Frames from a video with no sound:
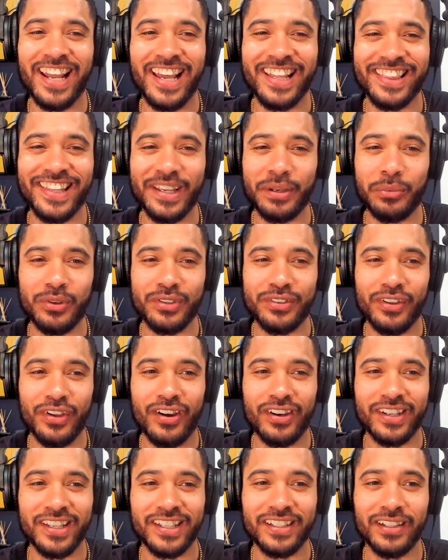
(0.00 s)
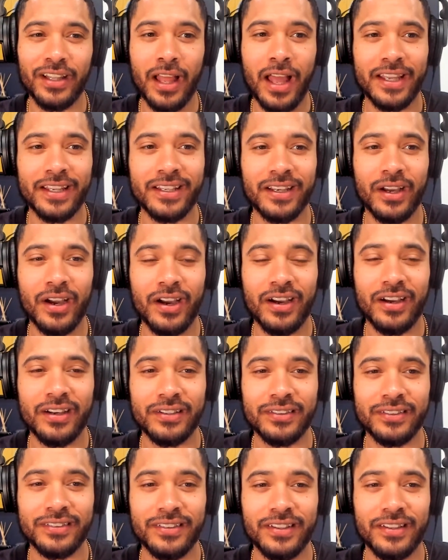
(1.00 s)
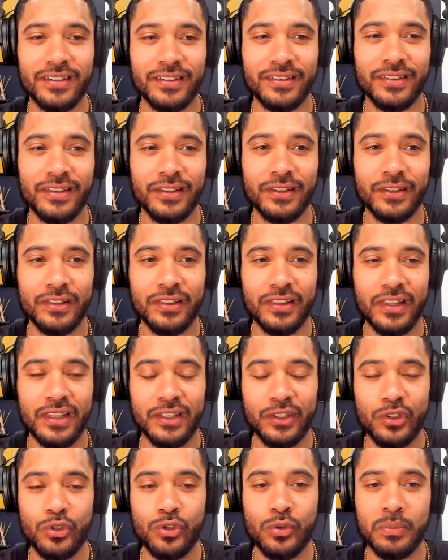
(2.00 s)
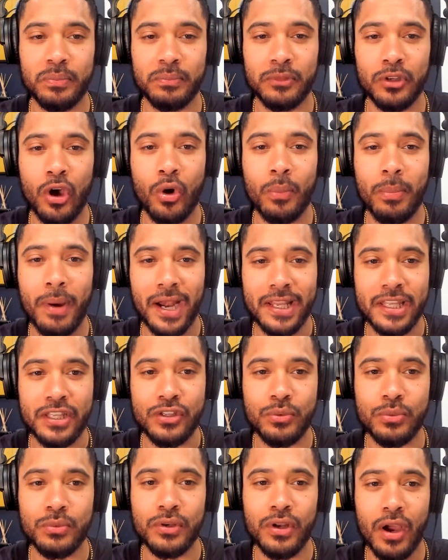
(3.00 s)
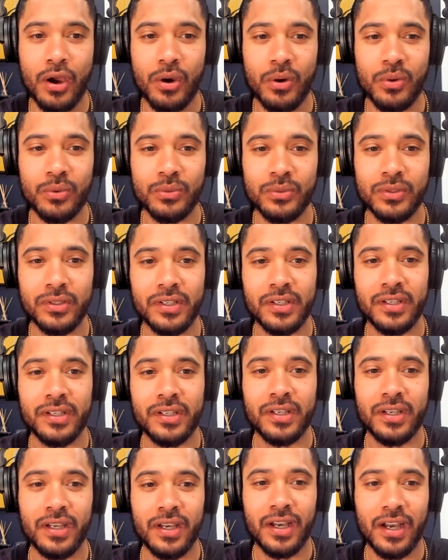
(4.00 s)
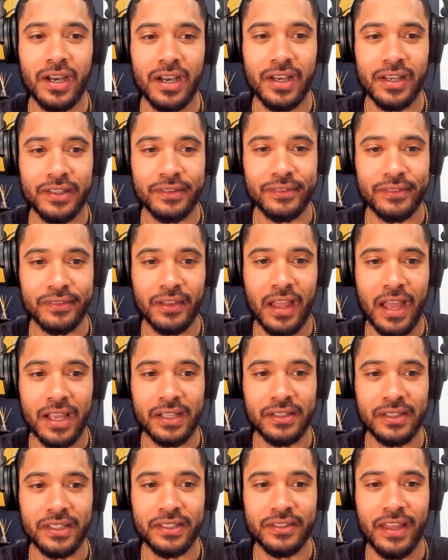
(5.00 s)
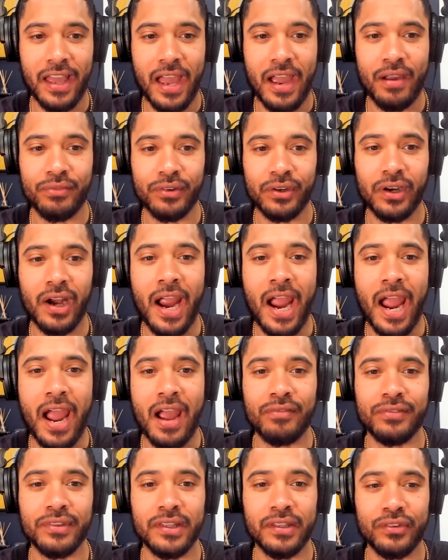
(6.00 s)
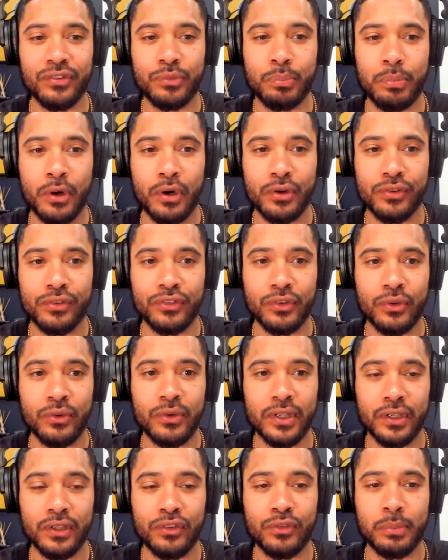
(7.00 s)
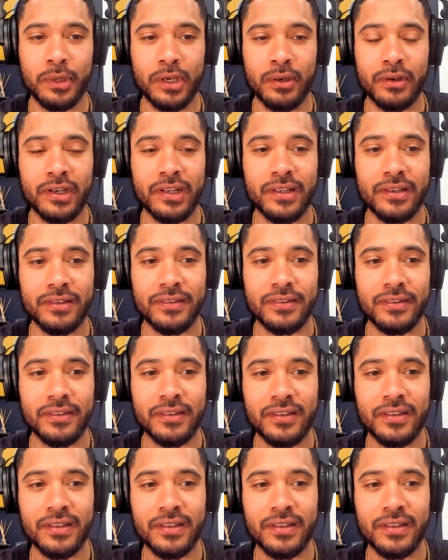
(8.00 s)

I think we're talking like nobody is likely to ever have this personal experience.